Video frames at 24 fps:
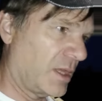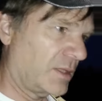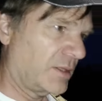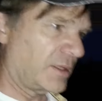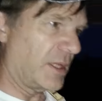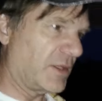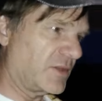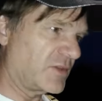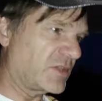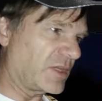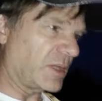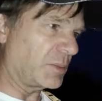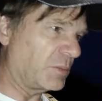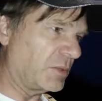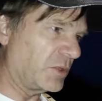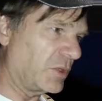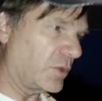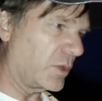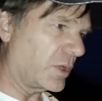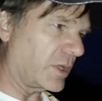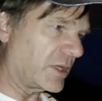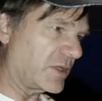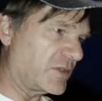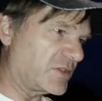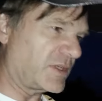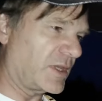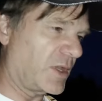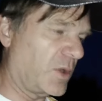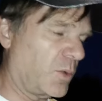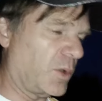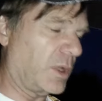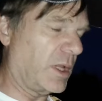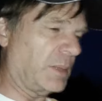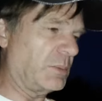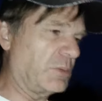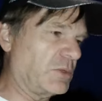Then some of you are going to say,
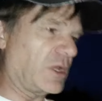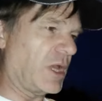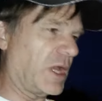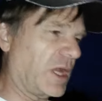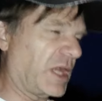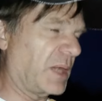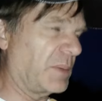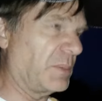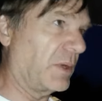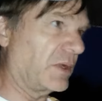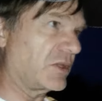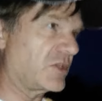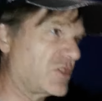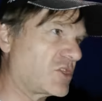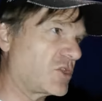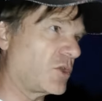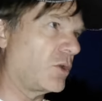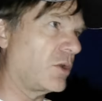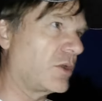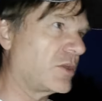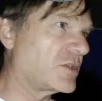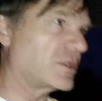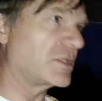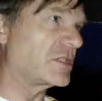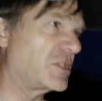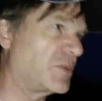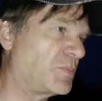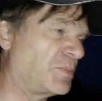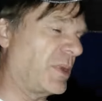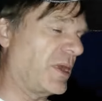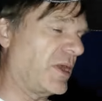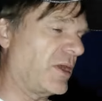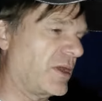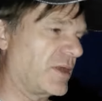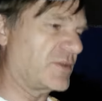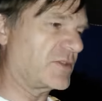well, I'm talking about souls and
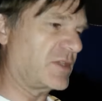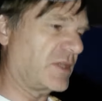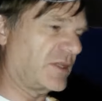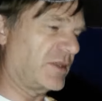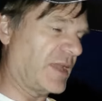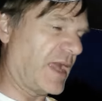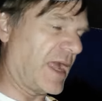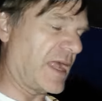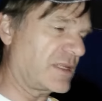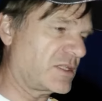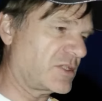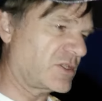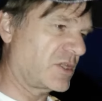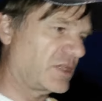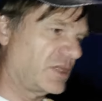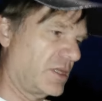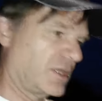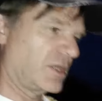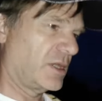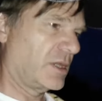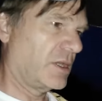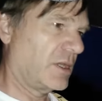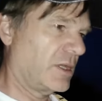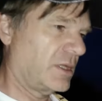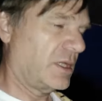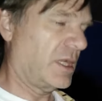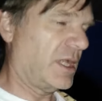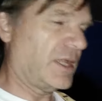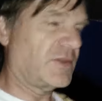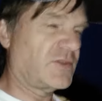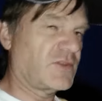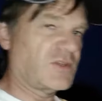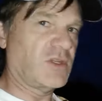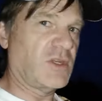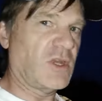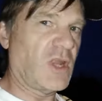spirits, and it's
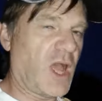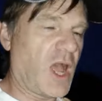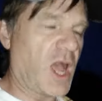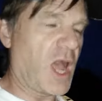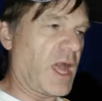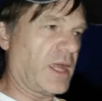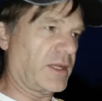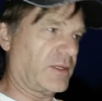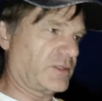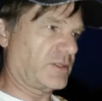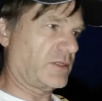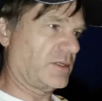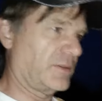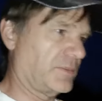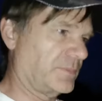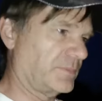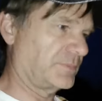not.